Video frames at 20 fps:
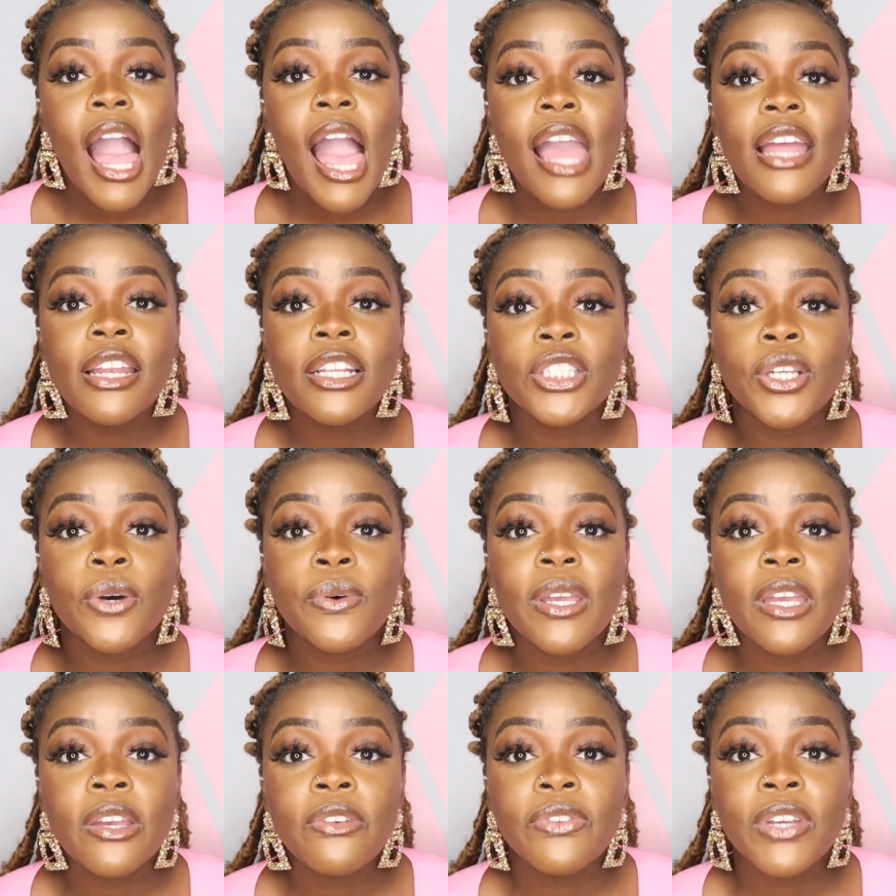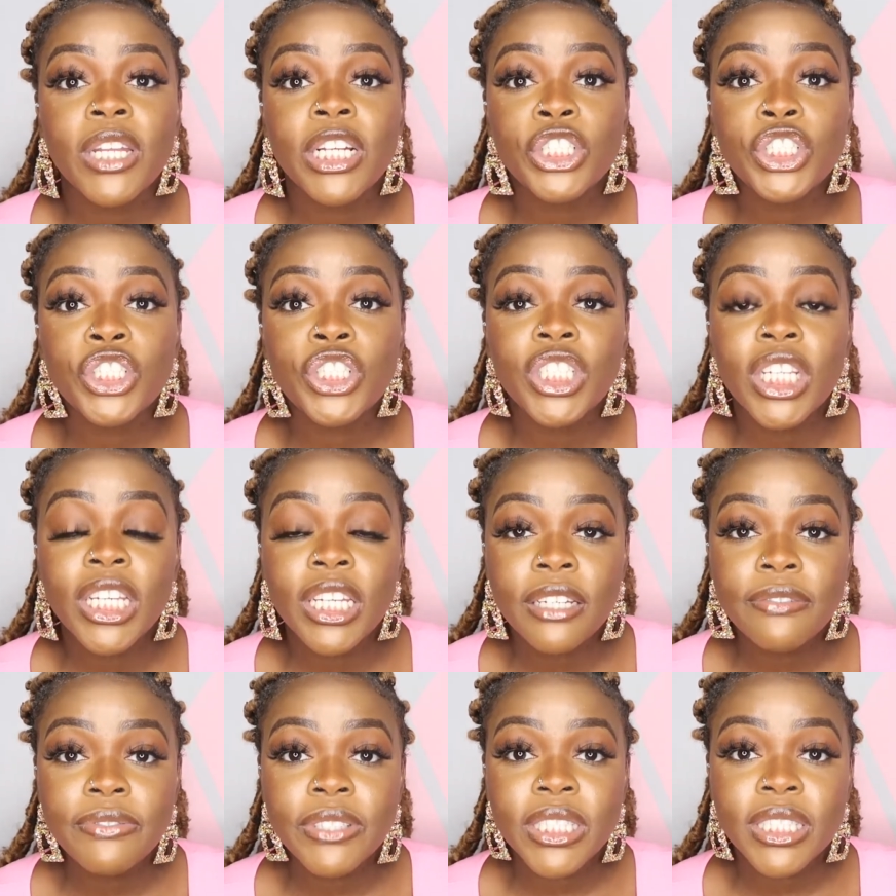And so if it
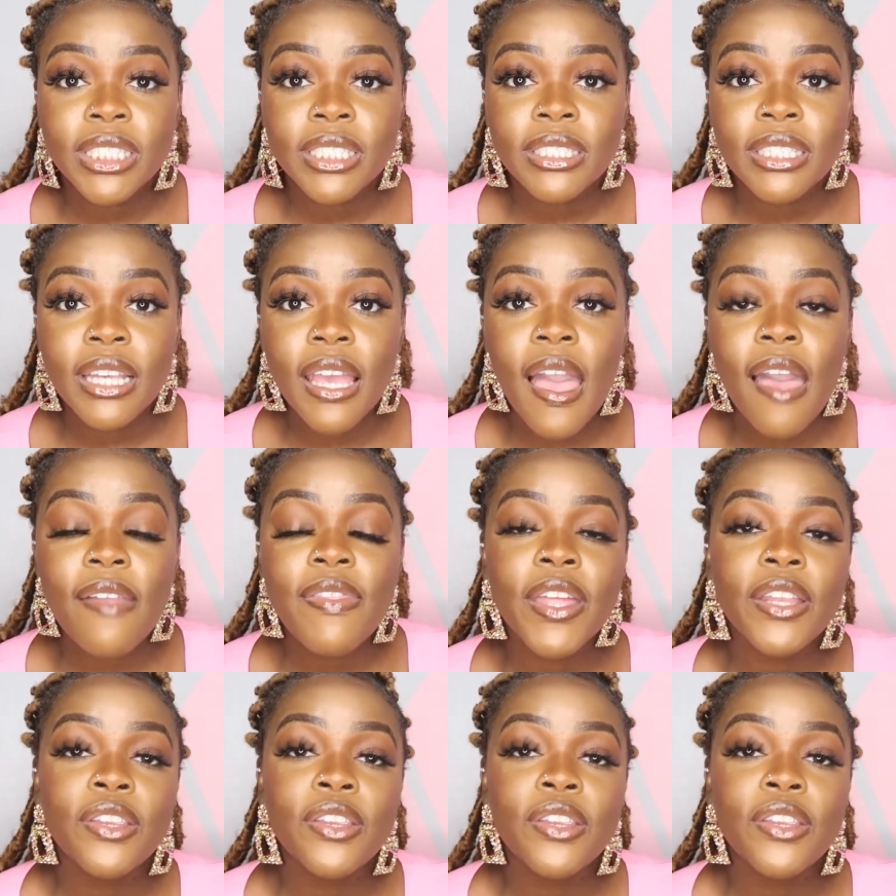shifts, and